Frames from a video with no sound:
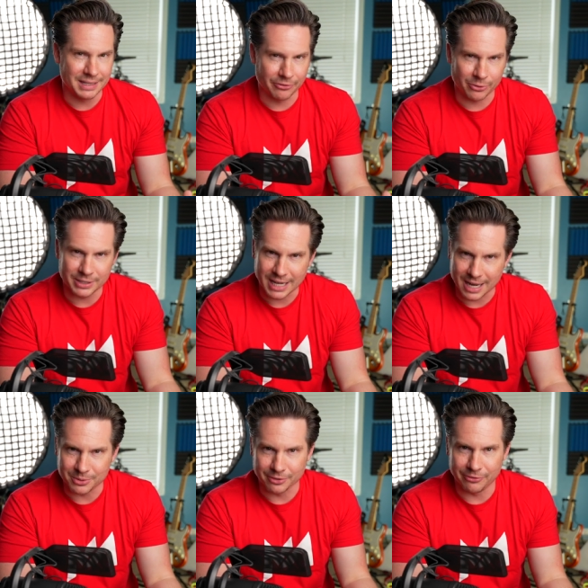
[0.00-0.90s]
different
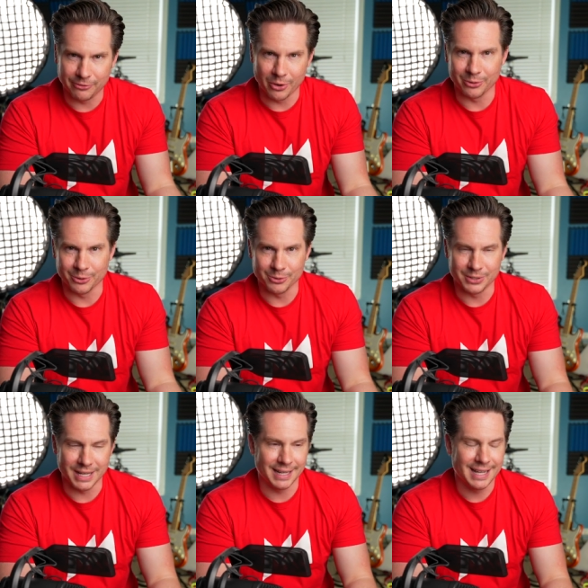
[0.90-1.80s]
types of
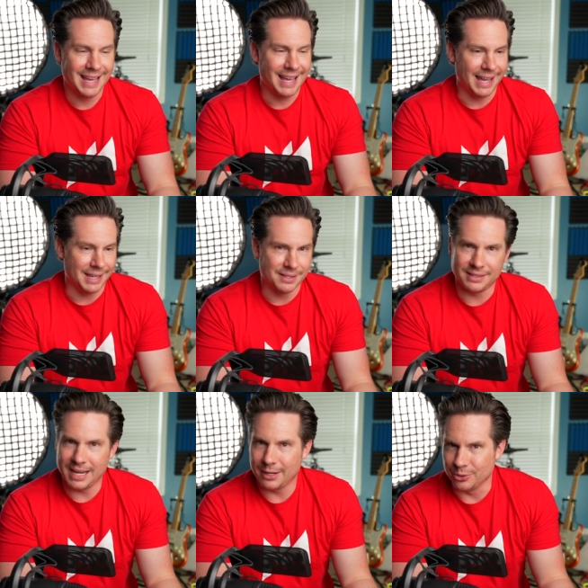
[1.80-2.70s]
photos that a
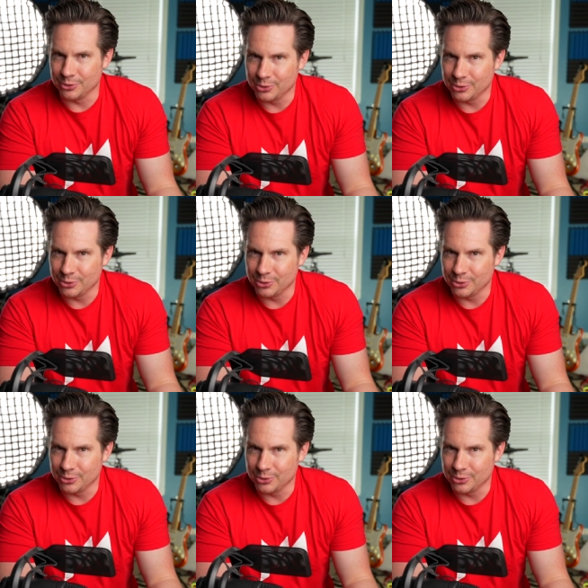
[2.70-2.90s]
standard